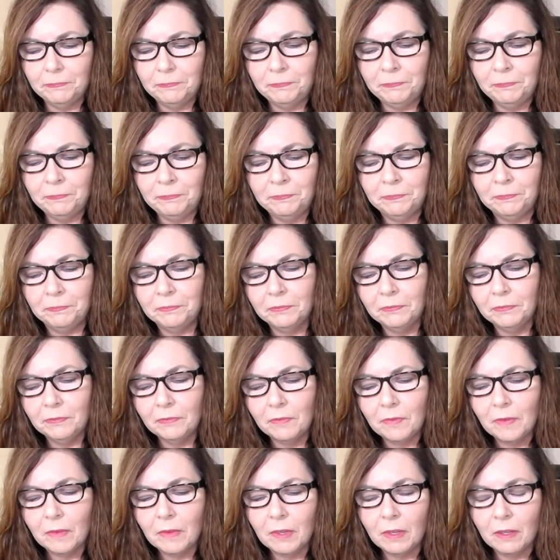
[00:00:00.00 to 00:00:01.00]
All
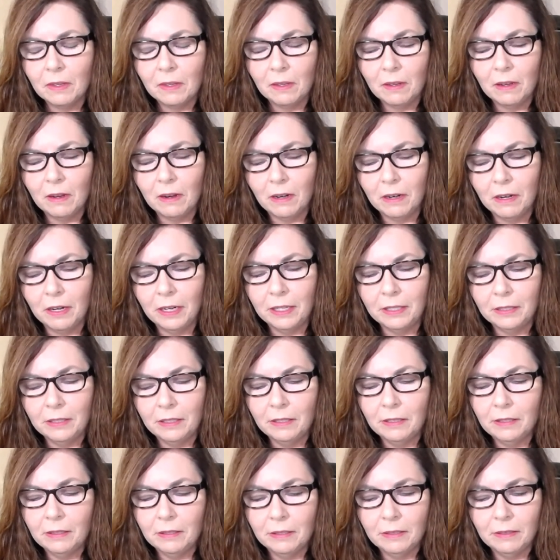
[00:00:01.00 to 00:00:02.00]
right.
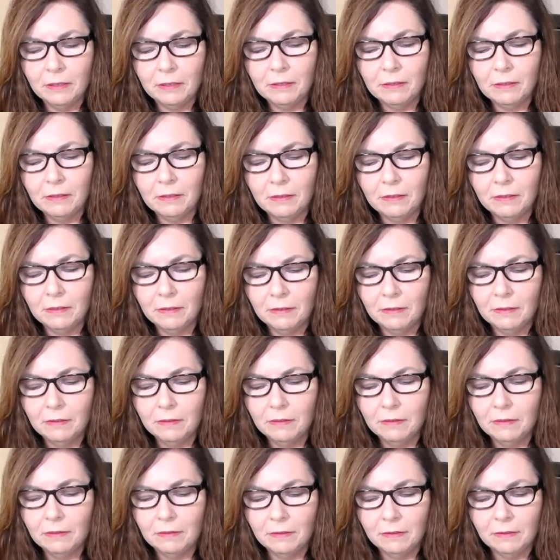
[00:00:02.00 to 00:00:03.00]
Let's
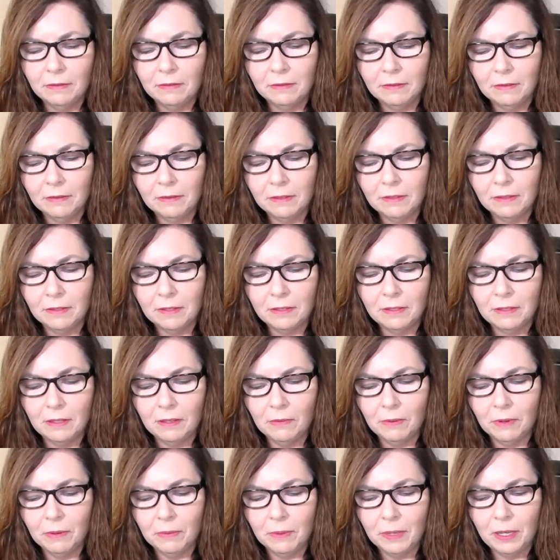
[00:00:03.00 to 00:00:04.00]
see
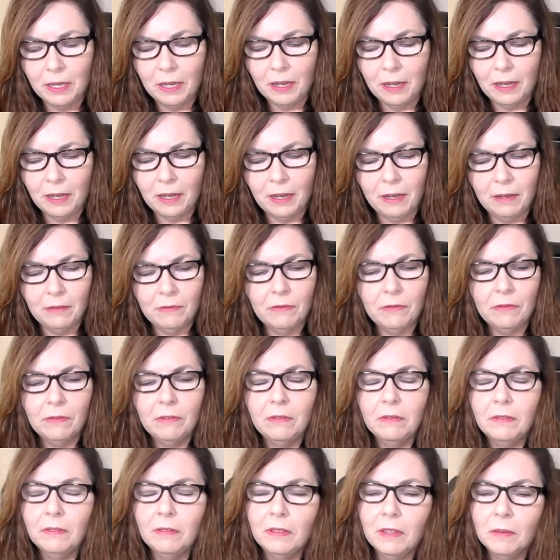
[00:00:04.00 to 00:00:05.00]
what we have.
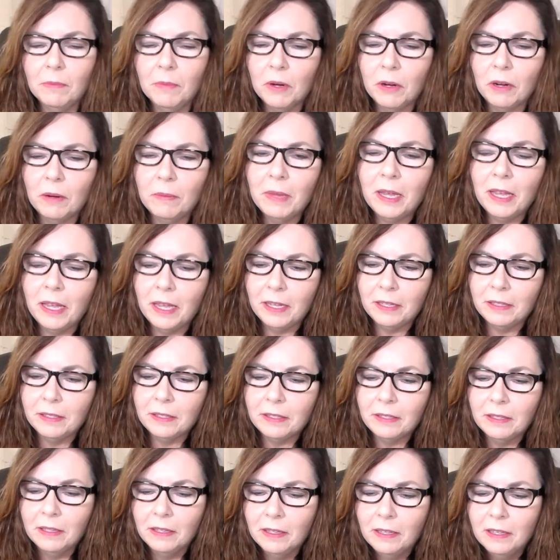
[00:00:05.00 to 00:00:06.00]
The
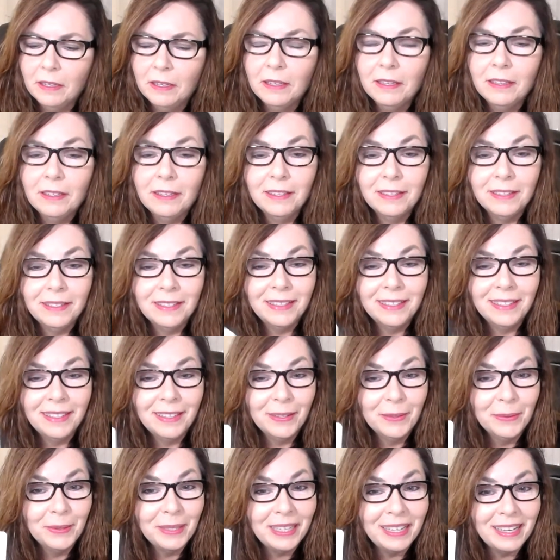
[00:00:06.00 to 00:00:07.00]
mermaids.
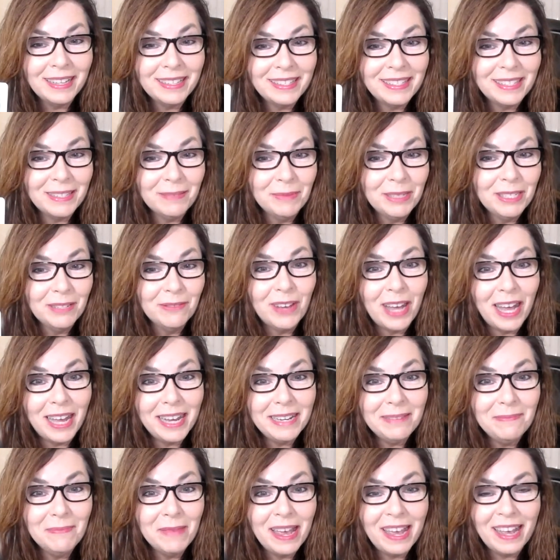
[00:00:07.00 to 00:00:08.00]
We got some
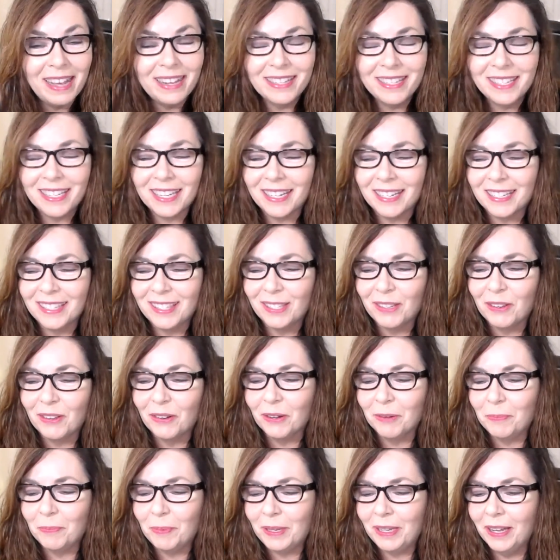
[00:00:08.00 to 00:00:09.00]
divine magic,
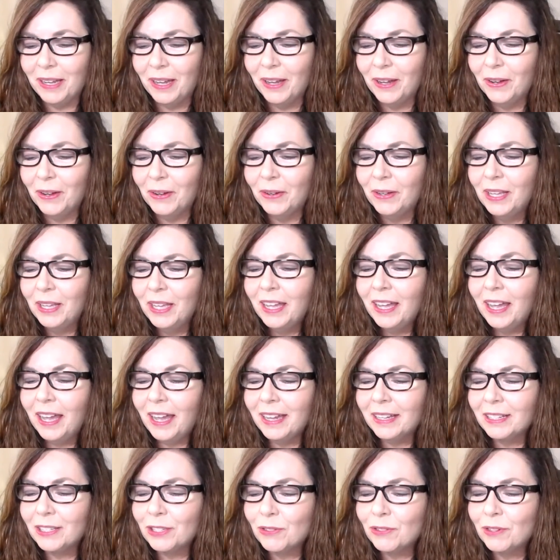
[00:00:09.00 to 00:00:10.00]
Scorpio.
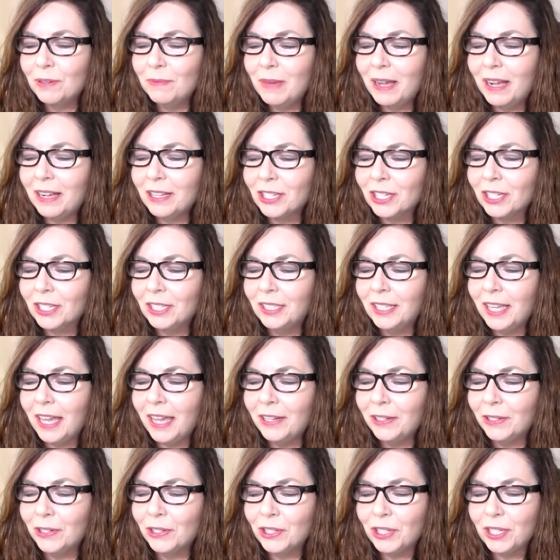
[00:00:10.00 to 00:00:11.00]
Extra magical
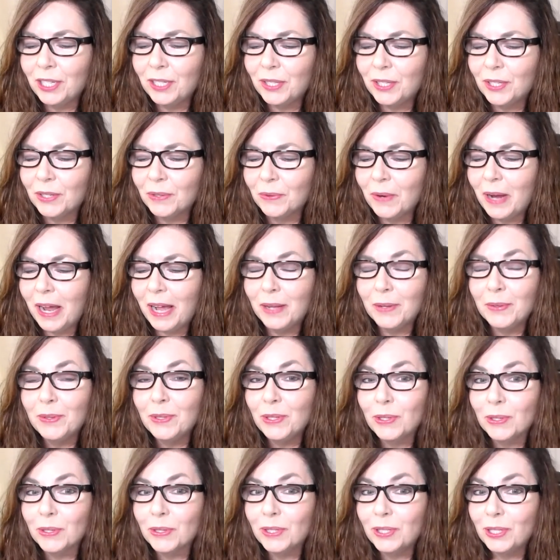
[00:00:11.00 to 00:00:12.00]
energy
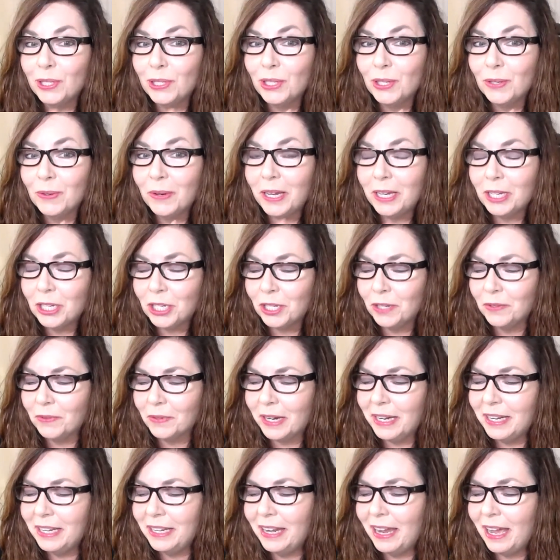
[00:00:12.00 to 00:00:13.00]
surrounds your situation
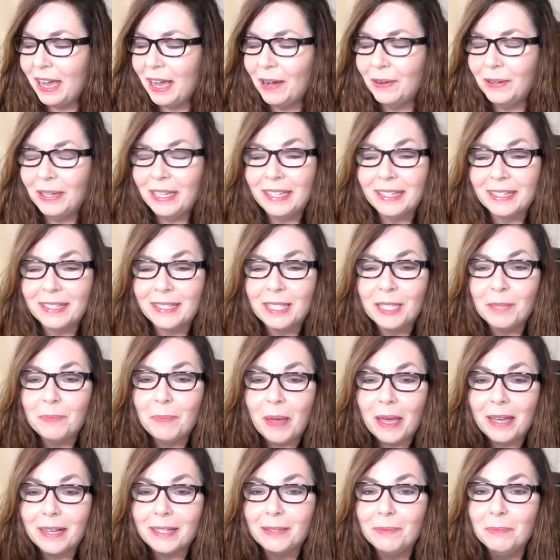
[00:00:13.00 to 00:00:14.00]
right now.
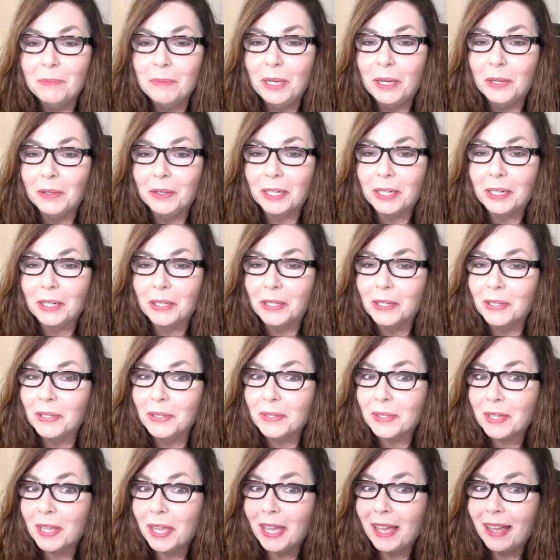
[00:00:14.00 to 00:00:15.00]
Expect
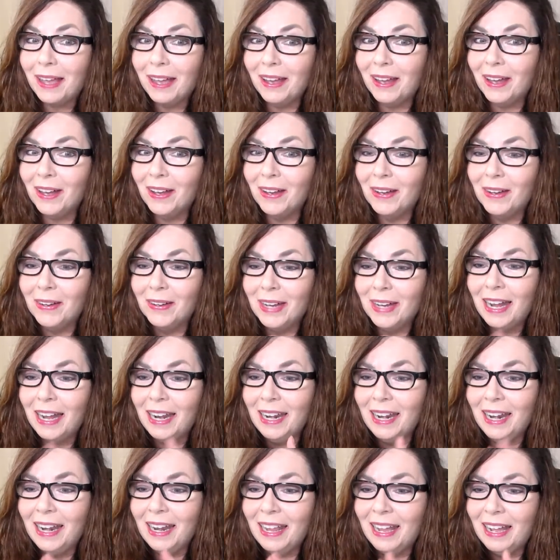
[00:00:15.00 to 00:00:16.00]
miracles. Oh,
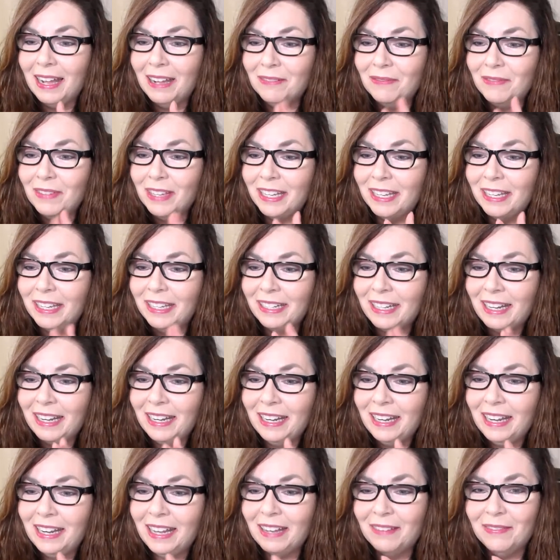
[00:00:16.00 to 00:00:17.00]
love it.
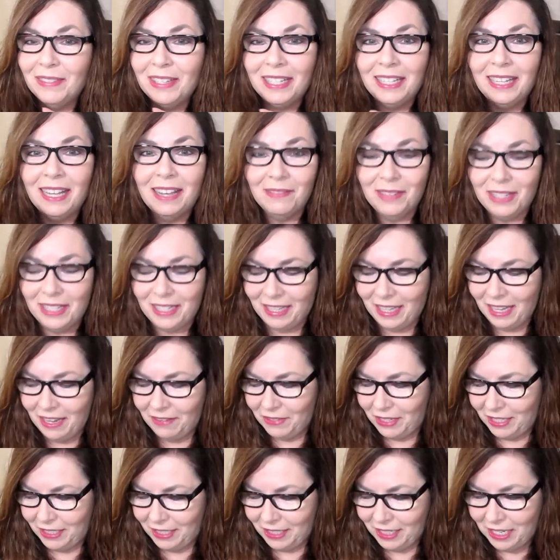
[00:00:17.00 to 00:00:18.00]
Love it. Love it. Love
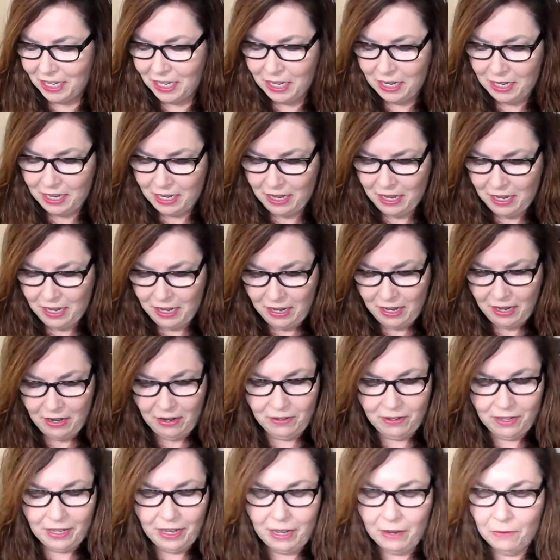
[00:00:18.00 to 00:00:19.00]
it.
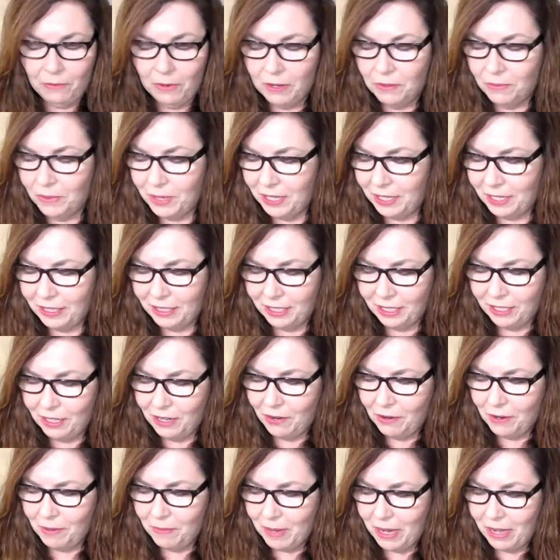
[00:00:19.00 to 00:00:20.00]
Okay, what do we need to
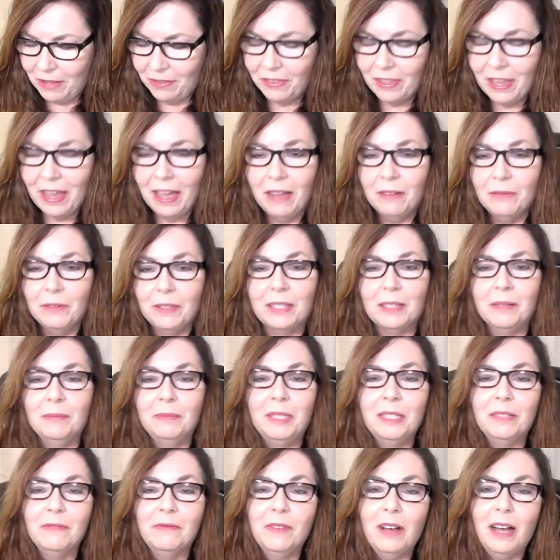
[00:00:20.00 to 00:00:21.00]
know about that? Some
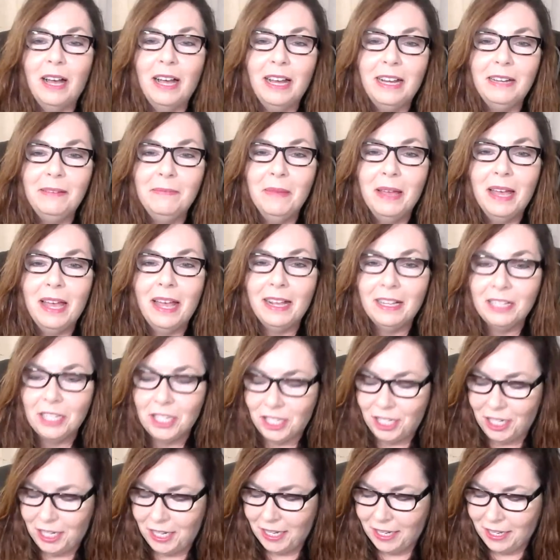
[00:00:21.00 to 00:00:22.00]
divine
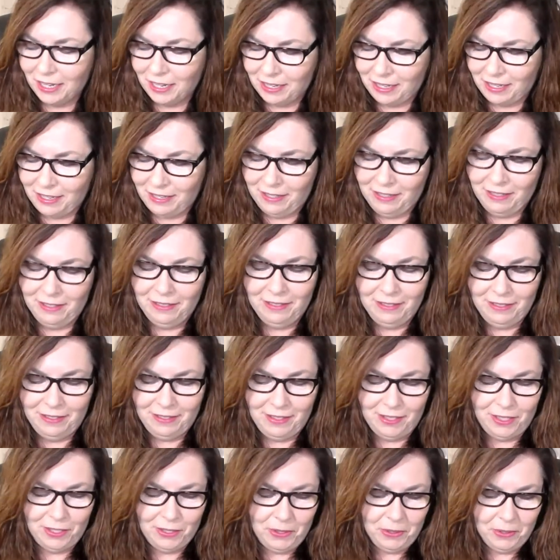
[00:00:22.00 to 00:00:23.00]
magic.
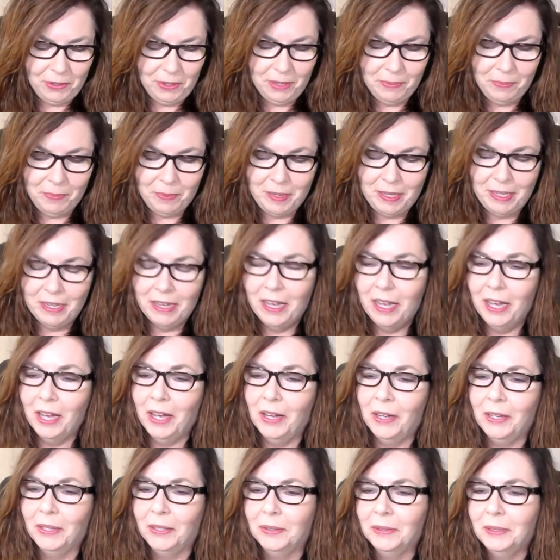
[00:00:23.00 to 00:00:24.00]

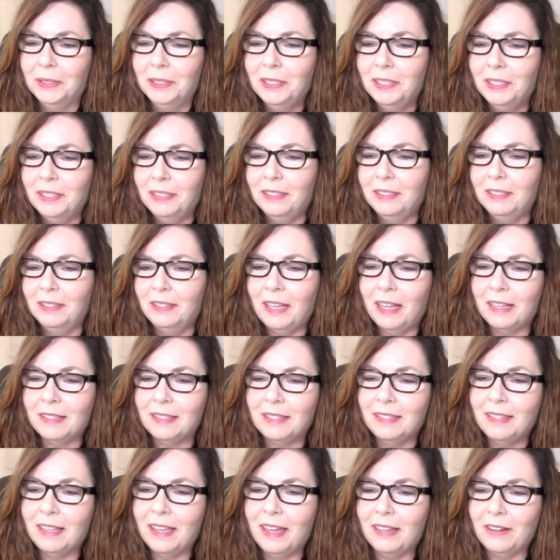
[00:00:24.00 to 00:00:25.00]
Scorpio.
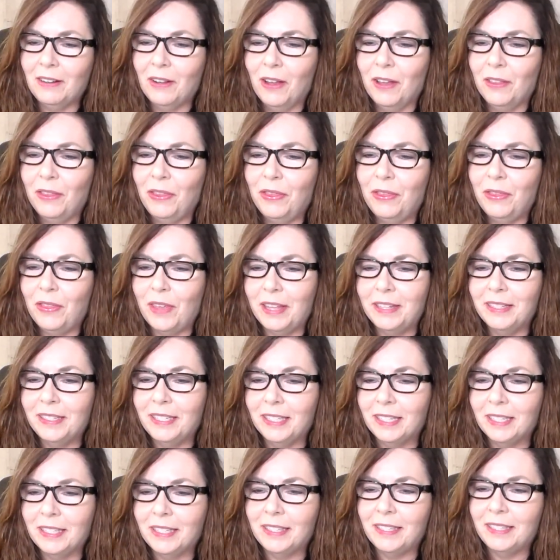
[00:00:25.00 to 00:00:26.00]
That's that
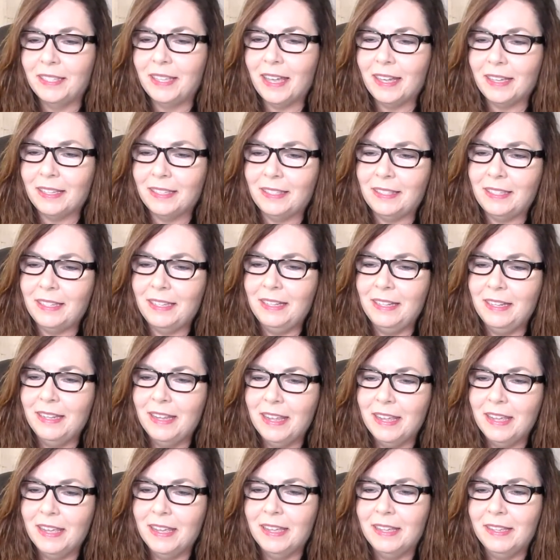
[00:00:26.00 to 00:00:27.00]
authentic
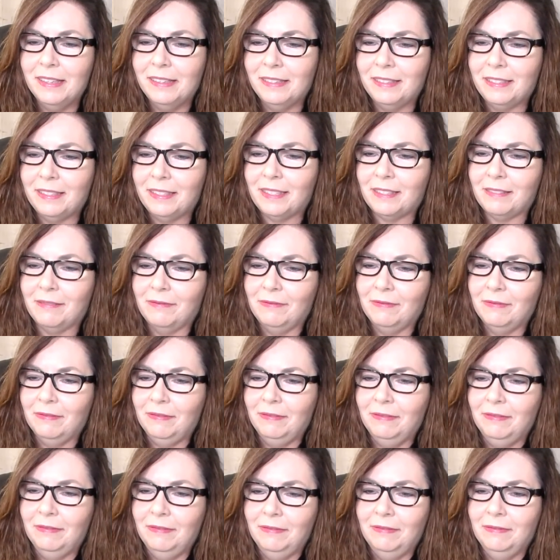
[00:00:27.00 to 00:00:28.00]
sexiness.
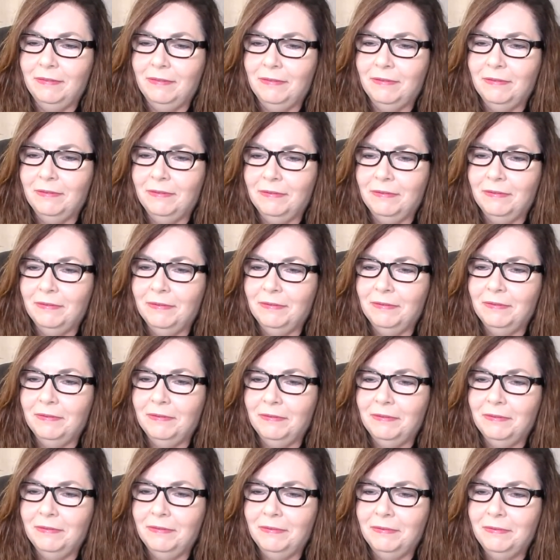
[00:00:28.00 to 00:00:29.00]

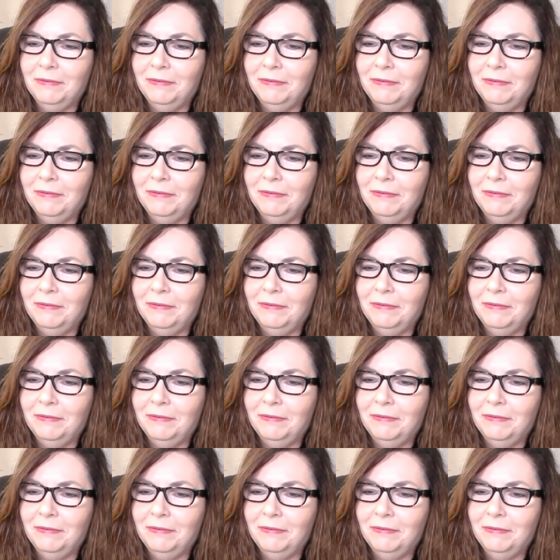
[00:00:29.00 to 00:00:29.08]
Mm.